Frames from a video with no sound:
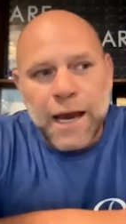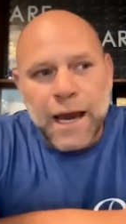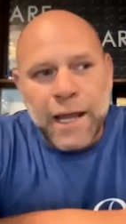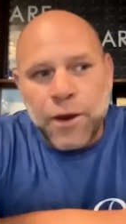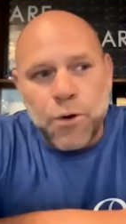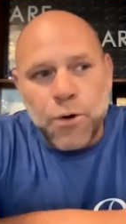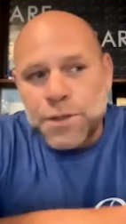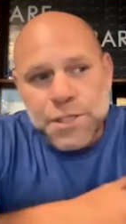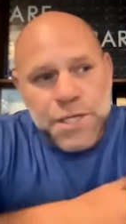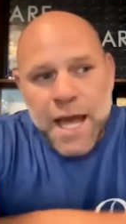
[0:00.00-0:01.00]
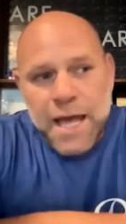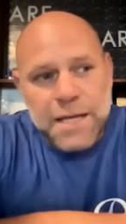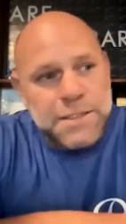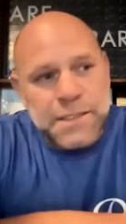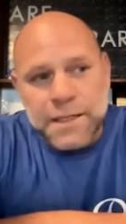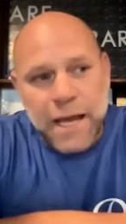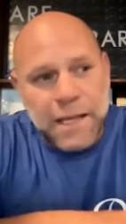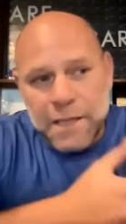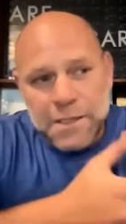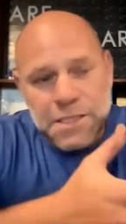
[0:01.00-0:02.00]
I owe it to Chazz, and
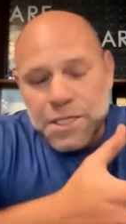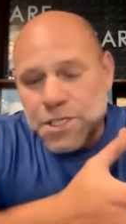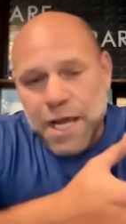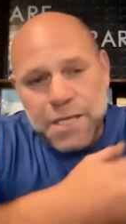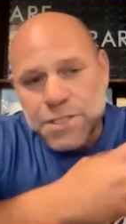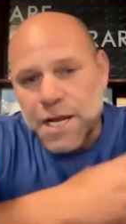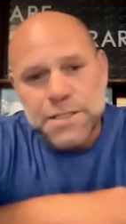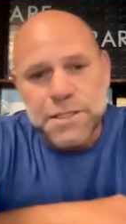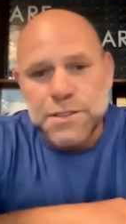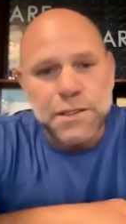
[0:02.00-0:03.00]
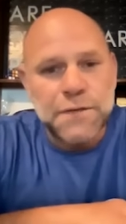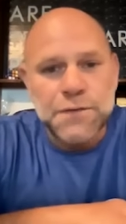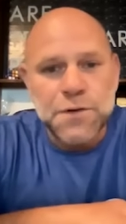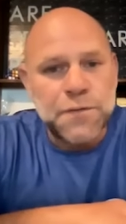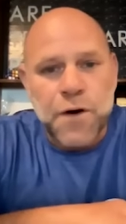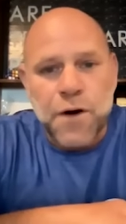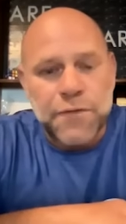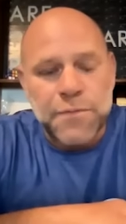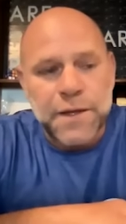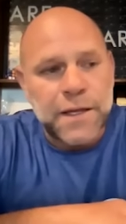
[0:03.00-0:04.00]
I, I see Chazz. Chazz doesn't live too far
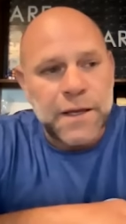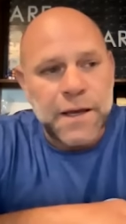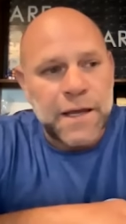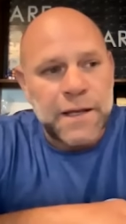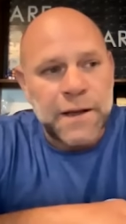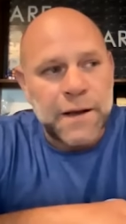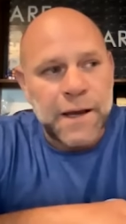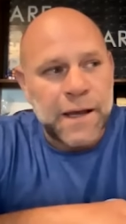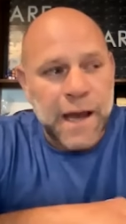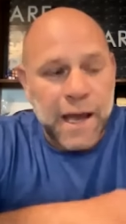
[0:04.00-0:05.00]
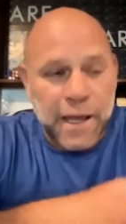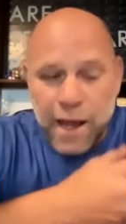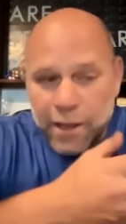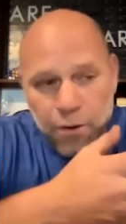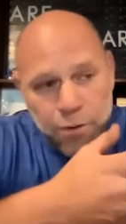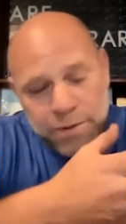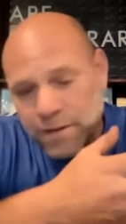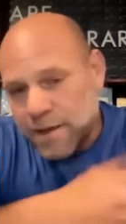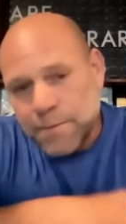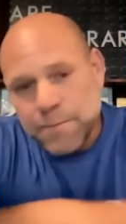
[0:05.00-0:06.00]
from me, and uh, I, I, I owe it
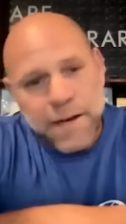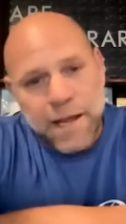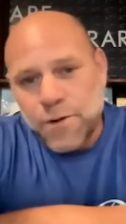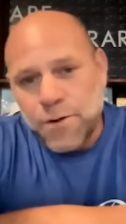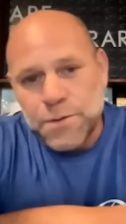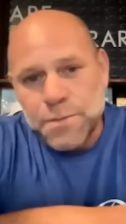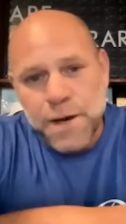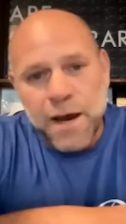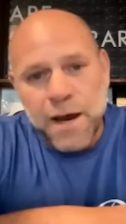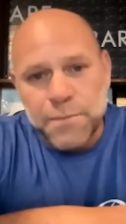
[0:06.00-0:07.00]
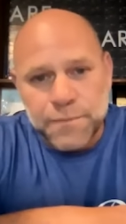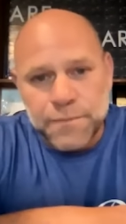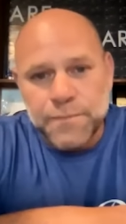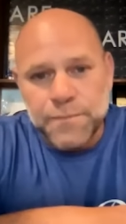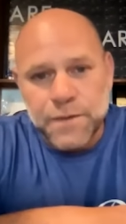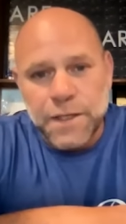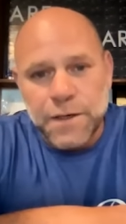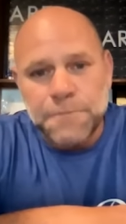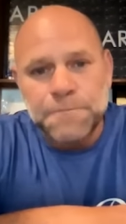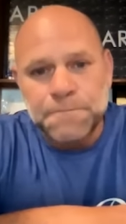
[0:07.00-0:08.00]
to him, and I owe it to Bob. You
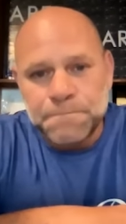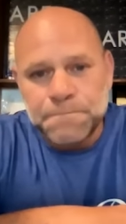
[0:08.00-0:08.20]
know.